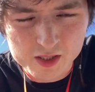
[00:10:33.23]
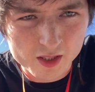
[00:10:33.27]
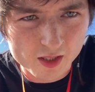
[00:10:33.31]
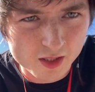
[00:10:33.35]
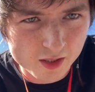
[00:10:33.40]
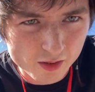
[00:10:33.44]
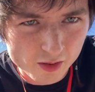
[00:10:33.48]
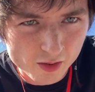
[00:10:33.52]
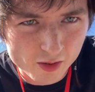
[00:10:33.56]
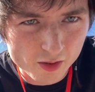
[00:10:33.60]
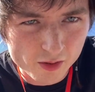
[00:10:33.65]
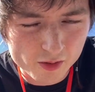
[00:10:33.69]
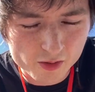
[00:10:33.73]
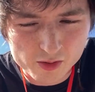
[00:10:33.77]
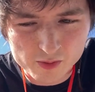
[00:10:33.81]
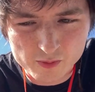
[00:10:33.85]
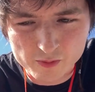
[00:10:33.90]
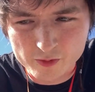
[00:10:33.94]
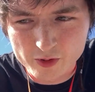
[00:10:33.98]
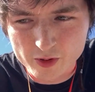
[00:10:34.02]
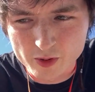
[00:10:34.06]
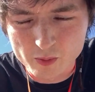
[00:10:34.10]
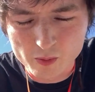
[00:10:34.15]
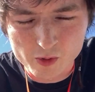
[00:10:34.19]
I don't know,
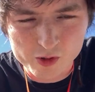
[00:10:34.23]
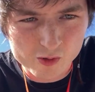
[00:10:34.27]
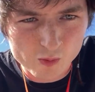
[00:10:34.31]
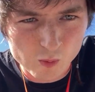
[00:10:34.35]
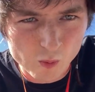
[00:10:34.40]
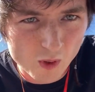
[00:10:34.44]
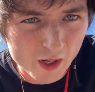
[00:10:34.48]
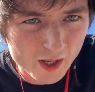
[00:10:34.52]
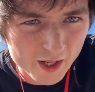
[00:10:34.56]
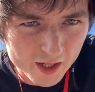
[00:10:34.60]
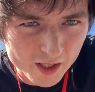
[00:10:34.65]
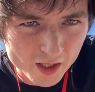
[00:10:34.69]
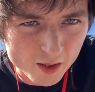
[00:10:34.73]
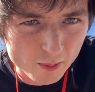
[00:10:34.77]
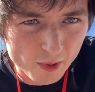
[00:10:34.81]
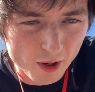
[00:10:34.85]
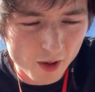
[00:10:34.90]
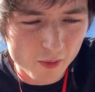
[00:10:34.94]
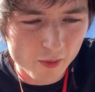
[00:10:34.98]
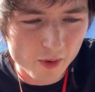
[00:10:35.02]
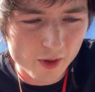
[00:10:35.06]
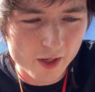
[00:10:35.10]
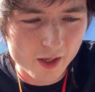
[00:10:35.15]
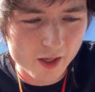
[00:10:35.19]
something was weird
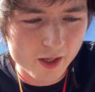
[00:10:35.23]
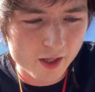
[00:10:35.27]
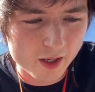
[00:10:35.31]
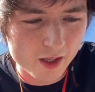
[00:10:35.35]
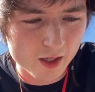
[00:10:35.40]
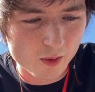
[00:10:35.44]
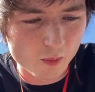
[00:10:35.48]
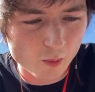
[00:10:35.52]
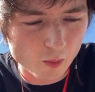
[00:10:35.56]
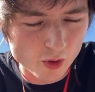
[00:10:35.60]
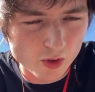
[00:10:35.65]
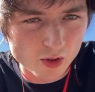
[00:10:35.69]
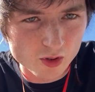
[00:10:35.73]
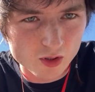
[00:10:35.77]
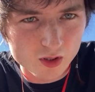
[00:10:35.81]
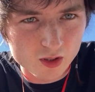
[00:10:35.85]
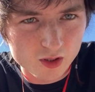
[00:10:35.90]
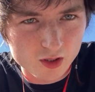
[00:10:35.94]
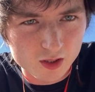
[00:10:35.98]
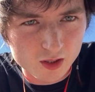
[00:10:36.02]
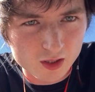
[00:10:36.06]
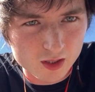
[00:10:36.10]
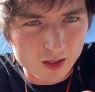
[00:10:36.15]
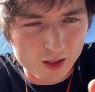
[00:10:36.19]
about it. It
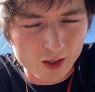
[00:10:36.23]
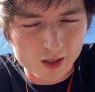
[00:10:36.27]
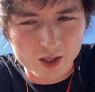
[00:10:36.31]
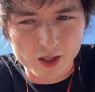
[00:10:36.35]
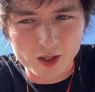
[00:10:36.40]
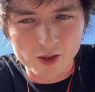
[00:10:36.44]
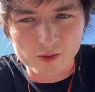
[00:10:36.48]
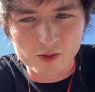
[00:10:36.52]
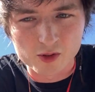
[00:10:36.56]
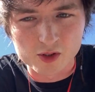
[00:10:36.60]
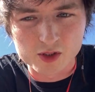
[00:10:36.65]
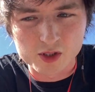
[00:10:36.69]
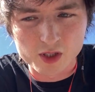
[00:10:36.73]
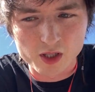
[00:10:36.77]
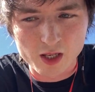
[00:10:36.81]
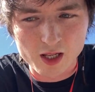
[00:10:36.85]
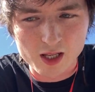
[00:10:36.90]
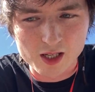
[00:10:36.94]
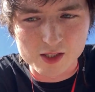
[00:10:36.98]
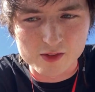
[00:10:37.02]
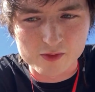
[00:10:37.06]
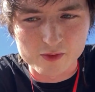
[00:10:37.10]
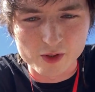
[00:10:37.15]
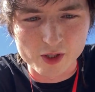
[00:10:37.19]
wouldn't click over onto the
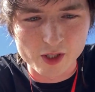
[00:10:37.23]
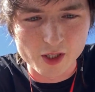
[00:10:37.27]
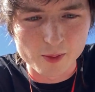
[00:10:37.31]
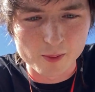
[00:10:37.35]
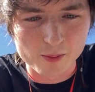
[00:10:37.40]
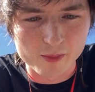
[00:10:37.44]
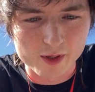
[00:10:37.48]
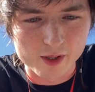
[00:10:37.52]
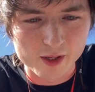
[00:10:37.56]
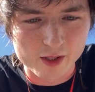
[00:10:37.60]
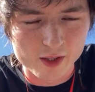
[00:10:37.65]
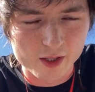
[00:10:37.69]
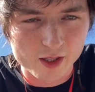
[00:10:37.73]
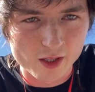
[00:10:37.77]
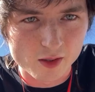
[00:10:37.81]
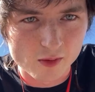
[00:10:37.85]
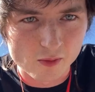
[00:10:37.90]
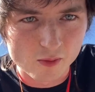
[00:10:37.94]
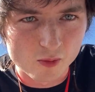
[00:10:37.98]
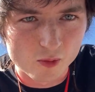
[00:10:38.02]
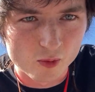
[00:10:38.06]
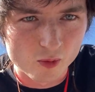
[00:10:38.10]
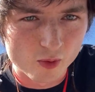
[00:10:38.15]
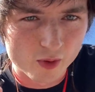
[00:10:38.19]
last frame, and
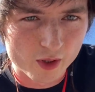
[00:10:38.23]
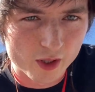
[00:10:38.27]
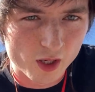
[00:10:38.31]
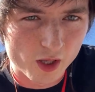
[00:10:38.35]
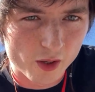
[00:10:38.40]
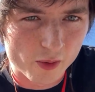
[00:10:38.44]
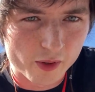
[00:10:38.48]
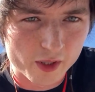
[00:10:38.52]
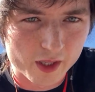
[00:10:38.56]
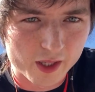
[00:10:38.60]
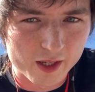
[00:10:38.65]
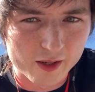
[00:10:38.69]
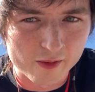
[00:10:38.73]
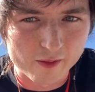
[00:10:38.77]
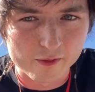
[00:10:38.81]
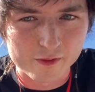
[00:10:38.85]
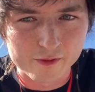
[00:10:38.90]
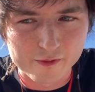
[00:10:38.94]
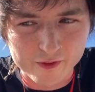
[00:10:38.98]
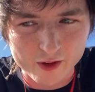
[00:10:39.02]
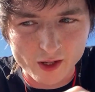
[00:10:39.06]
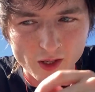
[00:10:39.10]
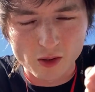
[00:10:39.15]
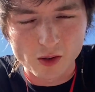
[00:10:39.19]
then reloading it
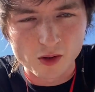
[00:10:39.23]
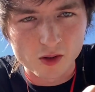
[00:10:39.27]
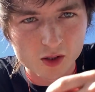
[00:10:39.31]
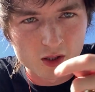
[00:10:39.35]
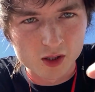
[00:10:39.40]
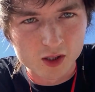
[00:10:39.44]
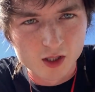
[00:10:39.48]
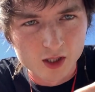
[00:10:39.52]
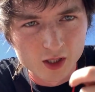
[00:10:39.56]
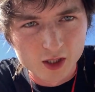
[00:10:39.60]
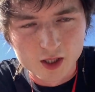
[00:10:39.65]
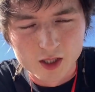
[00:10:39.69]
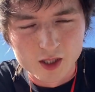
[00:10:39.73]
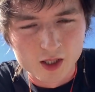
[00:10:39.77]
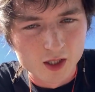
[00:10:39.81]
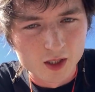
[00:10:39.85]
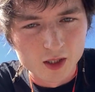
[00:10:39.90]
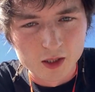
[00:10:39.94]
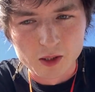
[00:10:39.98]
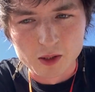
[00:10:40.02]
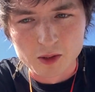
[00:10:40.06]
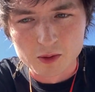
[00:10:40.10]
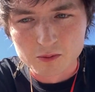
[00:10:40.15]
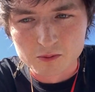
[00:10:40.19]
felt
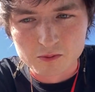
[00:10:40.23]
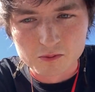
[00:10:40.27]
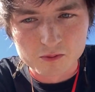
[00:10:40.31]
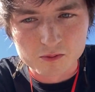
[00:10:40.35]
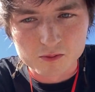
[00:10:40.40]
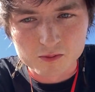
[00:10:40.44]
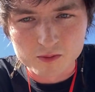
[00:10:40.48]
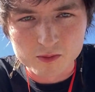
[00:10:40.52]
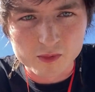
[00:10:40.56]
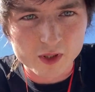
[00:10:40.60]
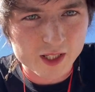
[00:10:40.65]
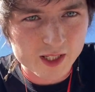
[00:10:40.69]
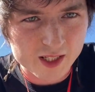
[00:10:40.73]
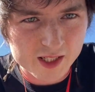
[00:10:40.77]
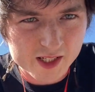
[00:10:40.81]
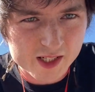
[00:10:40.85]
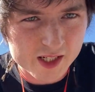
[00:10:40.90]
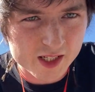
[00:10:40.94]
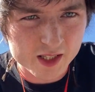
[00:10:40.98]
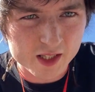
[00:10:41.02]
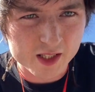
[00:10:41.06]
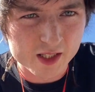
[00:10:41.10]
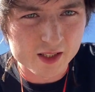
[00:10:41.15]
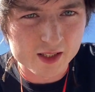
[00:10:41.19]

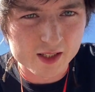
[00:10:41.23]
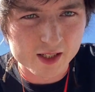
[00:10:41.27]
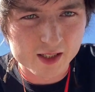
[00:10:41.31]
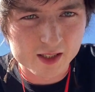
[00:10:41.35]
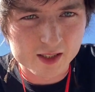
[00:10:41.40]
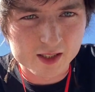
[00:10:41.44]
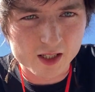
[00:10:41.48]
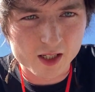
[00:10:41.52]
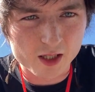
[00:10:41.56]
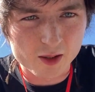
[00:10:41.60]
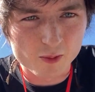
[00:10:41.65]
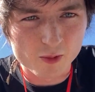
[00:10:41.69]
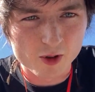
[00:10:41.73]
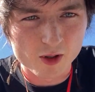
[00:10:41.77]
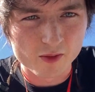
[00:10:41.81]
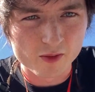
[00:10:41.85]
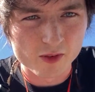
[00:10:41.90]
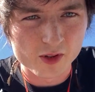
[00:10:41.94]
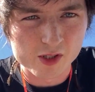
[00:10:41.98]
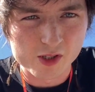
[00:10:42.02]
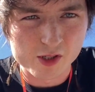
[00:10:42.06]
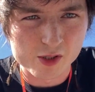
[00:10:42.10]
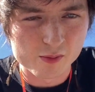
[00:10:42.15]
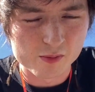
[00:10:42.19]
easy the entire time, rather
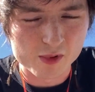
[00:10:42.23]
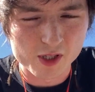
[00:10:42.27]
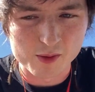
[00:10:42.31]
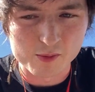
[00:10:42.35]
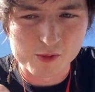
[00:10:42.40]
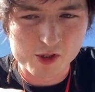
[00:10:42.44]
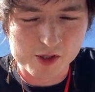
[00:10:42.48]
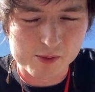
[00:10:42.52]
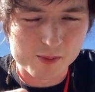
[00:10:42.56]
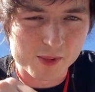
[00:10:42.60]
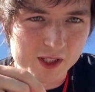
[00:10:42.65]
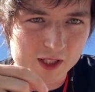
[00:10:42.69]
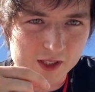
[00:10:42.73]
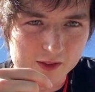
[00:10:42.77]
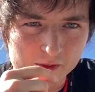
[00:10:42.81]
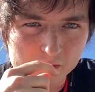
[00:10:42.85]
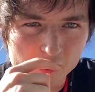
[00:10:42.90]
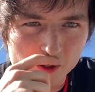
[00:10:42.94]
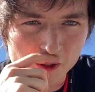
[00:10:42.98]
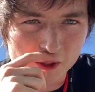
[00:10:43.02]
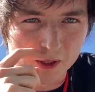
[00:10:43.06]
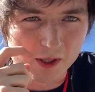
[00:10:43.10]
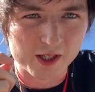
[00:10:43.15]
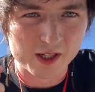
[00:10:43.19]
than sometimes it's a bit
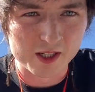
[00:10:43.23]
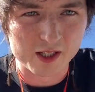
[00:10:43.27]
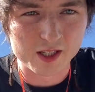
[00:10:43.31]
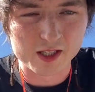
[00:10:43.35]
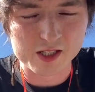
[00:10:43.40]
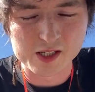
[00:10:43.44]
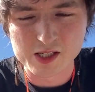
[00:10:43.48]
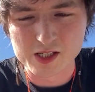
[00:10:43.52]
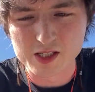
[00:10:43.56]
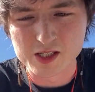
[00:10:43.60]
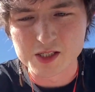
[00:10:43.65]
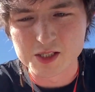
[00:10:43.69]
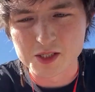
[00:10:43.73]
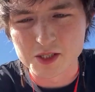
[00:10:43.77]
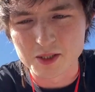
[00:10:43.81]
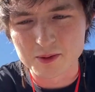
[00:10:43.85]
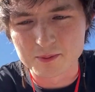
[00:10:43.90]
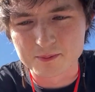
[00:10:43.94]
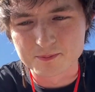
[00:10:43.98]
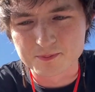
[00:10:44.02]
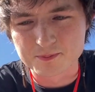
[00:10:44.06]
difficult and it gets easier.